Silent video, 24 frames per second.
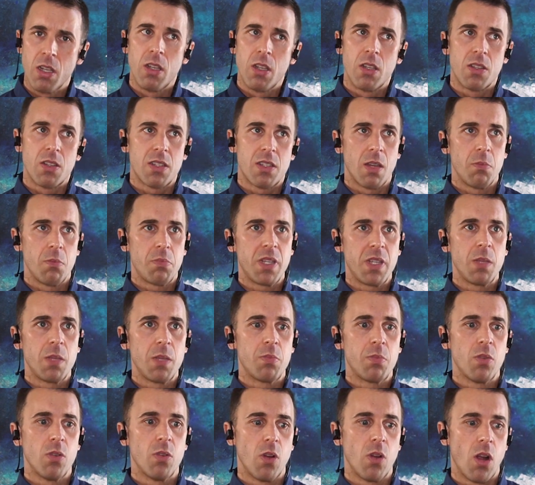Some
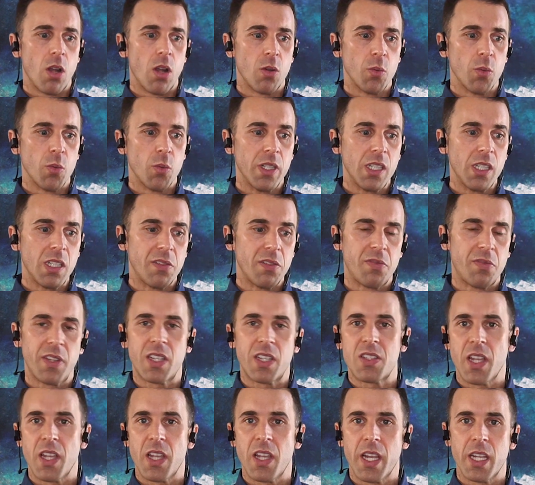people are really
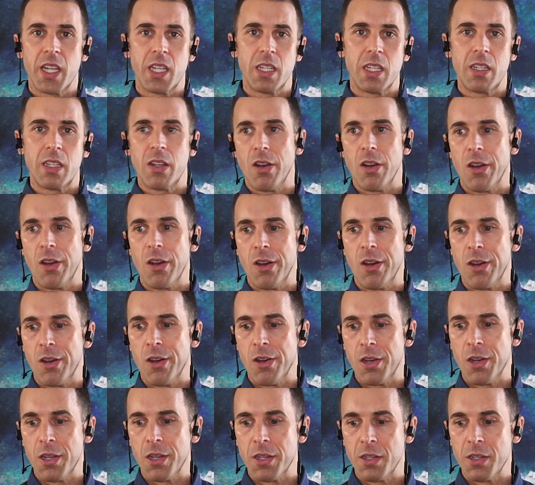fixated
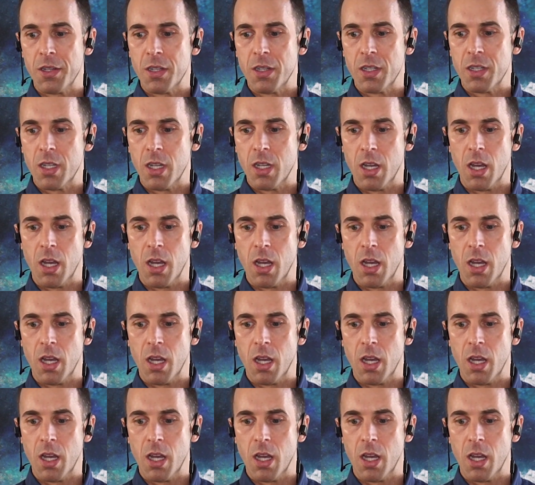on